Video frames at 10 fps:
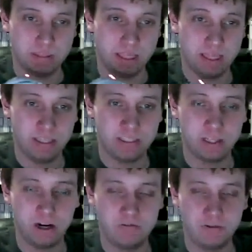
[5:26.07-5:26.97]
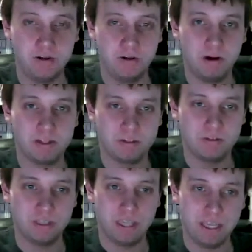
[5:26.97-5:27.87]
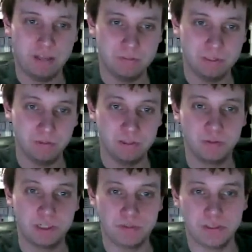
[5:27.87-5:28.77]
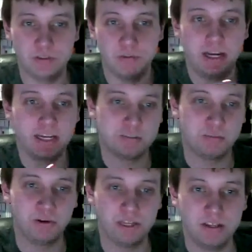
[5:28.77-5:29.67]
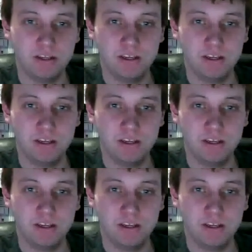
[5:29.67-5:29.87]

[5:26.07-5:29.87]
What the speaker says: It's hard for me to watch over the games, which brings me to my next point.